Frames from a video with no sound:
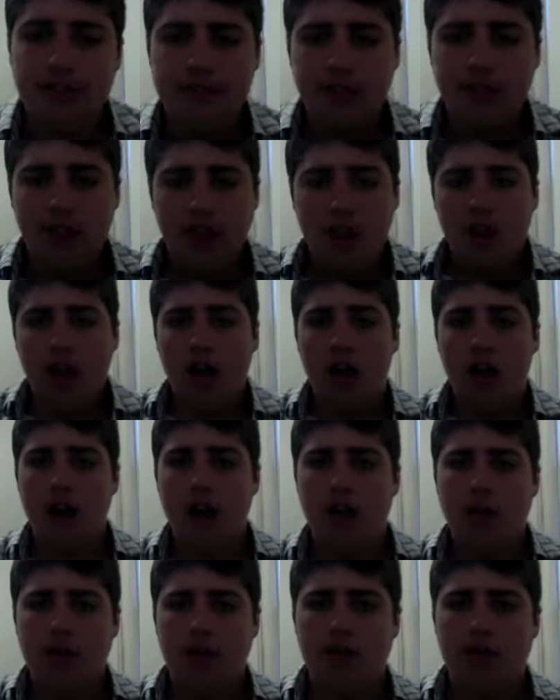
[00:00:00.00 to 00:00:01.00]
Sorry.
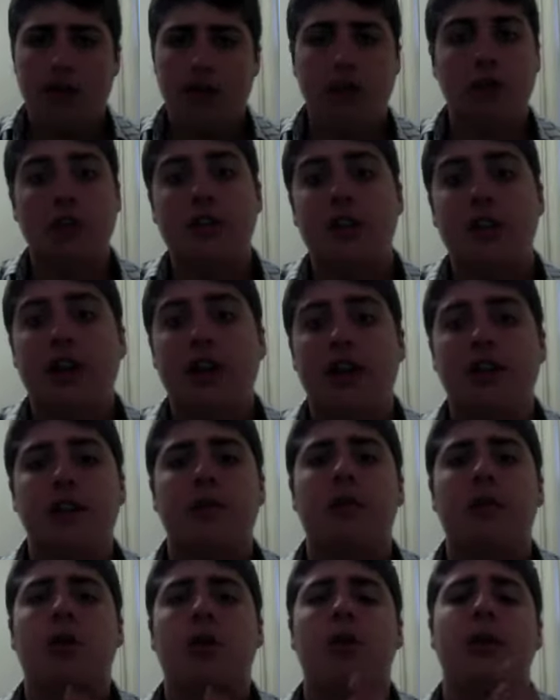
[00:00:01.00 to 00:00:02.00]
Uh, but I
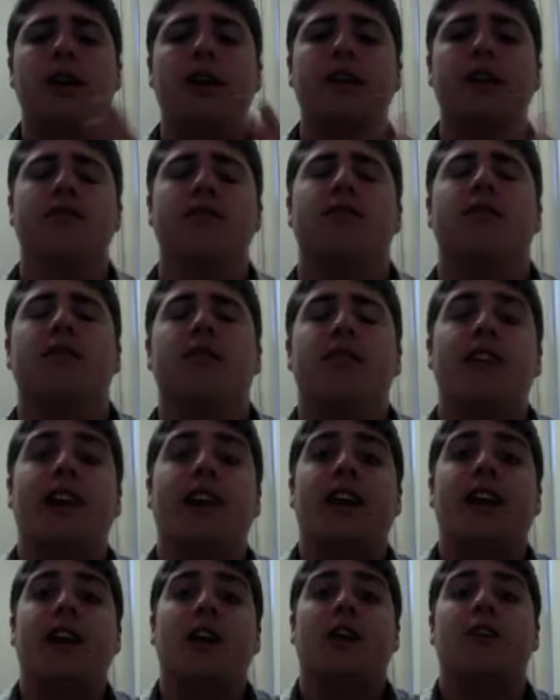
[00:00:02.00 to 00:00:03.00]
just want to get on here real quick,